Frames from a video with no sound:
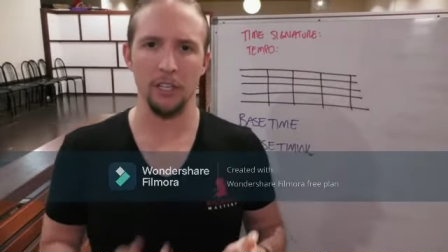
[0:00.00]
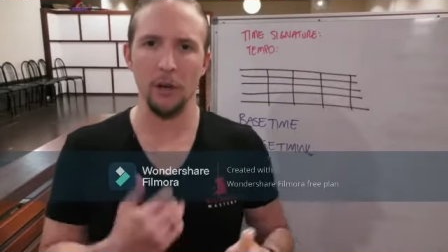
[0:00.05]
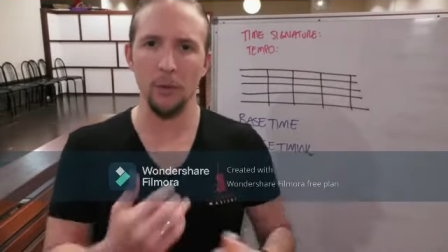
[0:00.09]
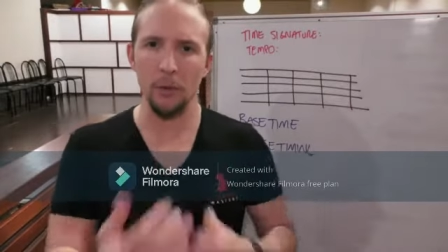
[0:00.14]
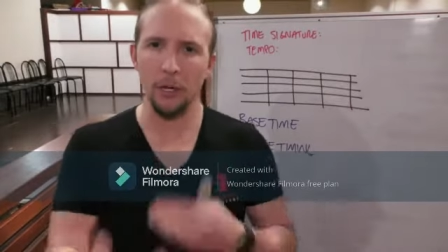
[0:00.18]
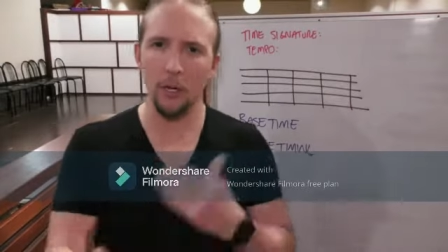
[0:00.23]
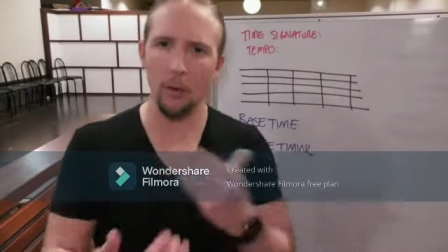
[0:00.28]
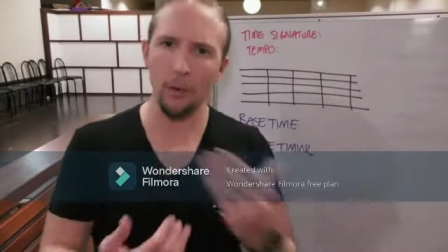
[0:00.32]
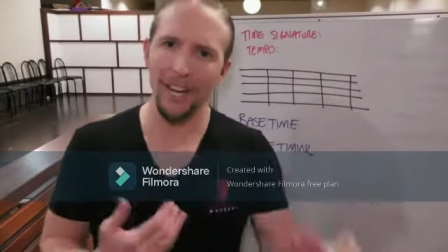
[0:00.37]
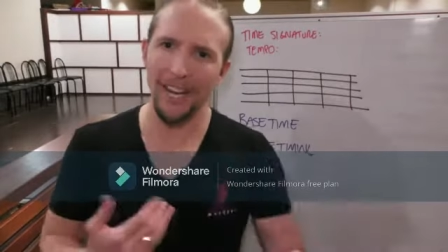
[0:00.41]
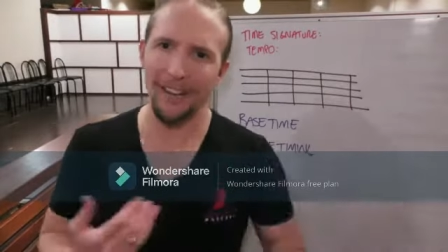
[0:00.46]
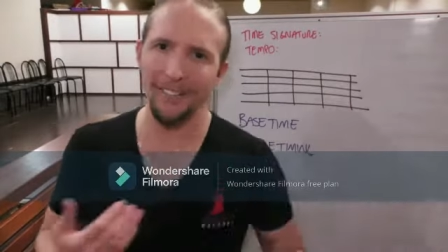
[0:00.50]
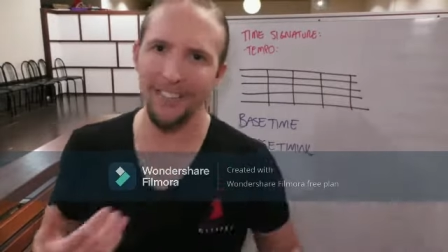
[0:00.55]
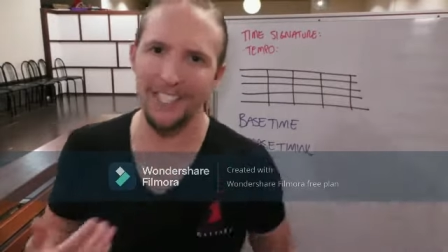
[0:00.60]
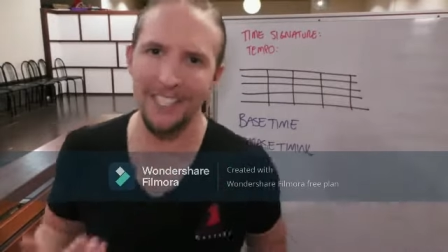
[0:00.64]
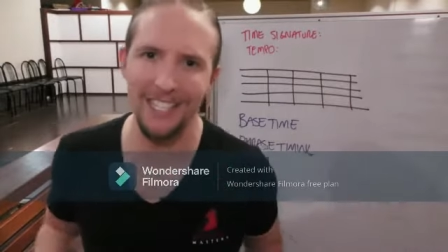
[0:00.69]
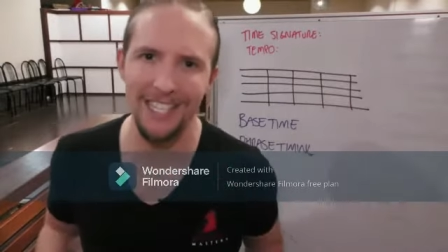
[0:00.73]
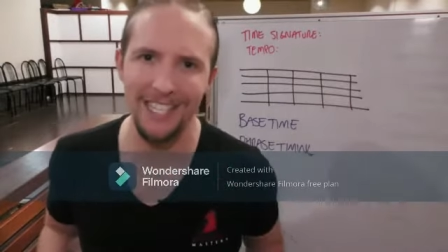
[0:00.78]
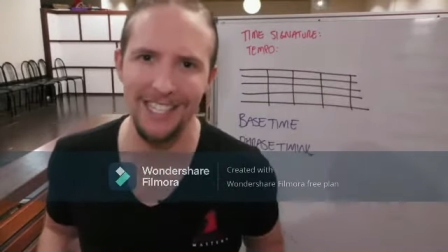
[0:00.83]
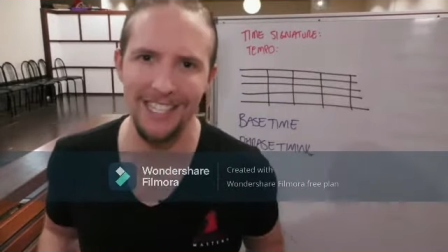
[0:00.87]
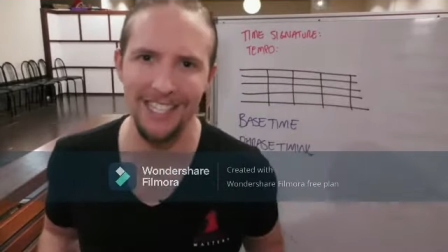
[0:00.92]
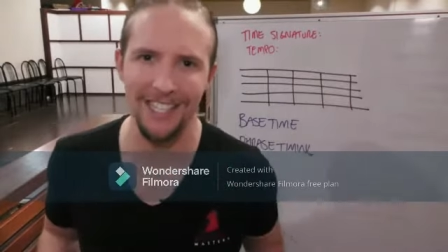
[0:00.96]
You know, we don't want to have a
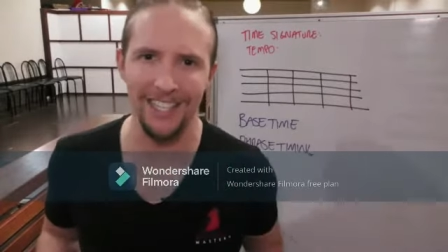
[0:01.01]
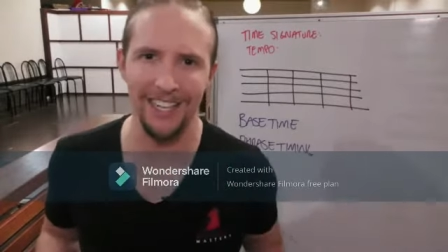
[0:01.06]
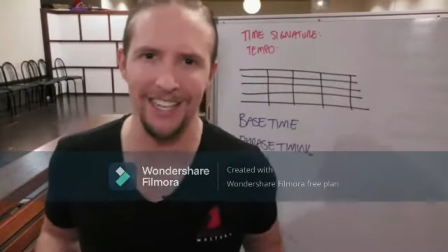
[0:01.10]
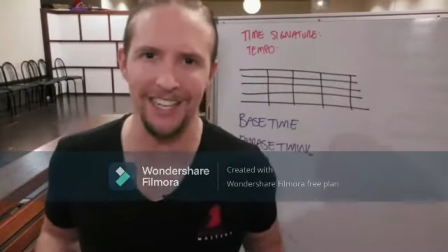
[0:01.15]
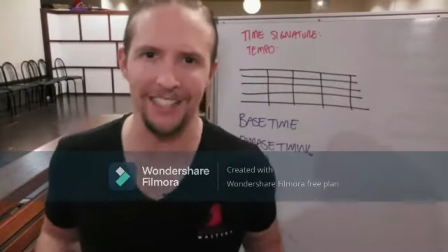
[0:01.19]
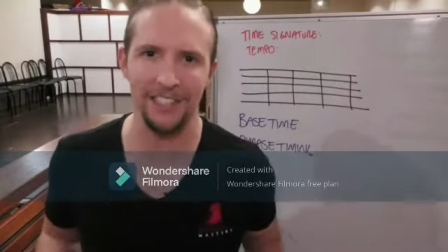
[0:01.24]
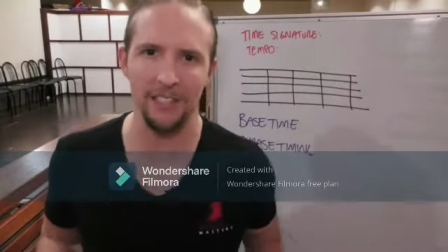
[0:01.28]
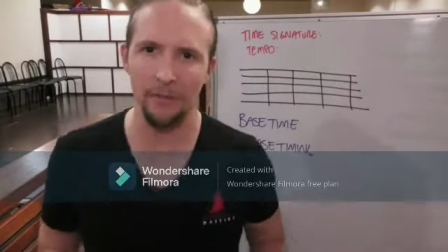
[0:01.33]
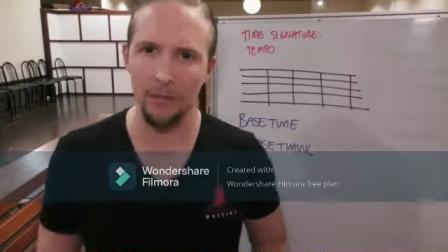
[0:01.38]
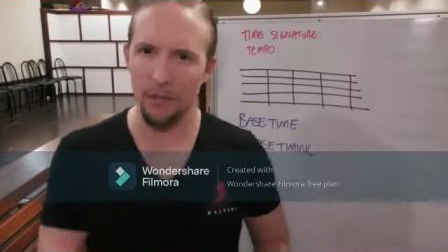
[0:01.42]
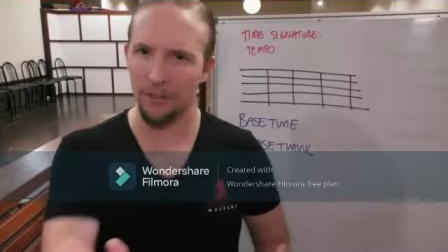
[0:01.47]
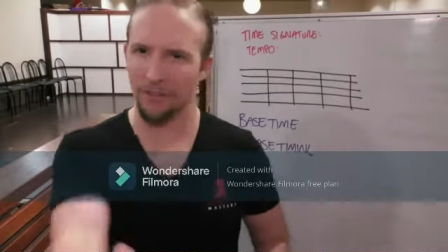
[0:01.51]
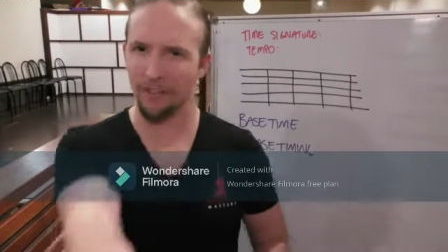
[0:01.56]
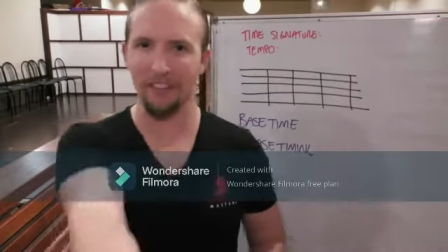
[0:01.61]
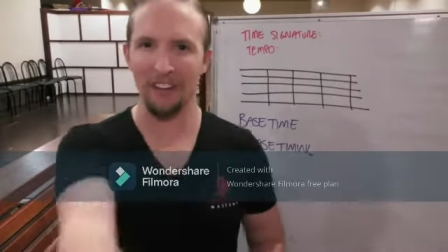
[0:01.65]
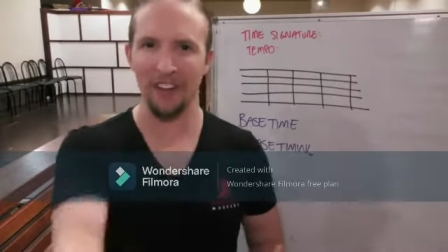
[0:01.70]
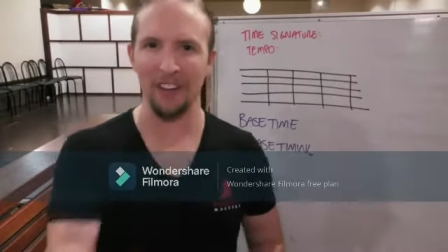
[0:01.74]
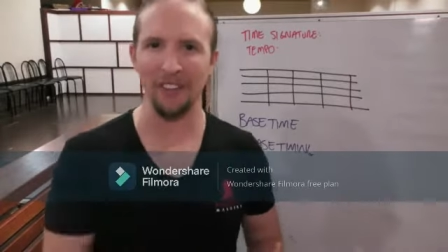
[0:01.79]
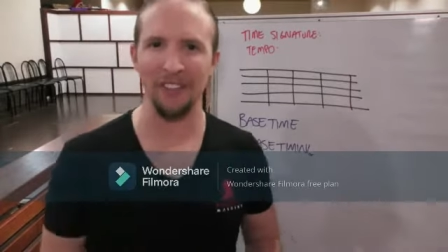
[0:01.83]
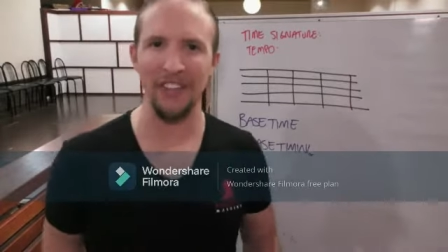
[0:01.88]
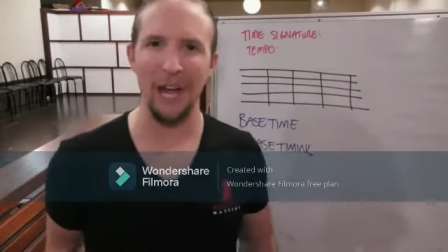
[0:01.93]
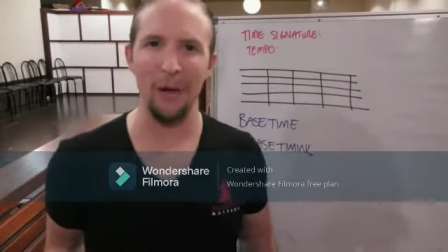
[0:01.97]
disconnect. Have you ever
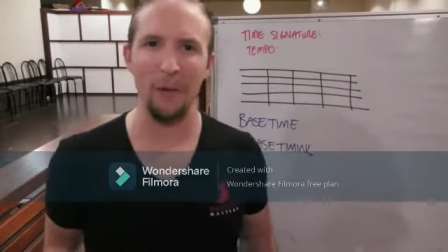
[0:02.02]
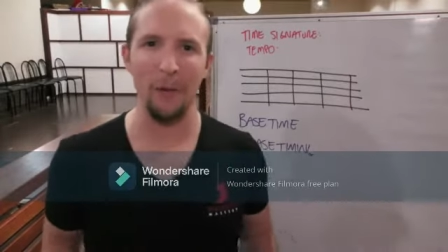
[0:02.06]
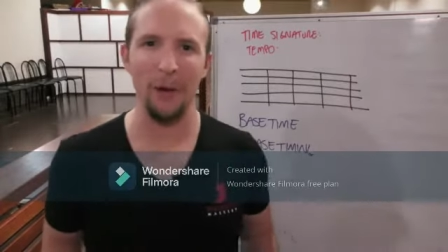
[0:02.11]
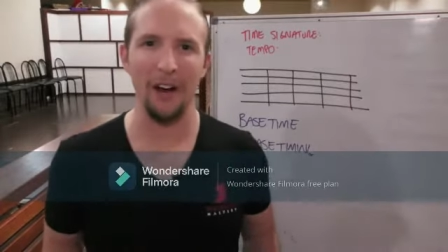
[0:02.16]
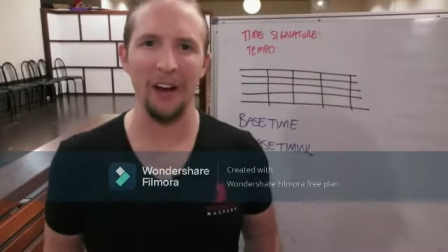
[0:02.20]
felt that,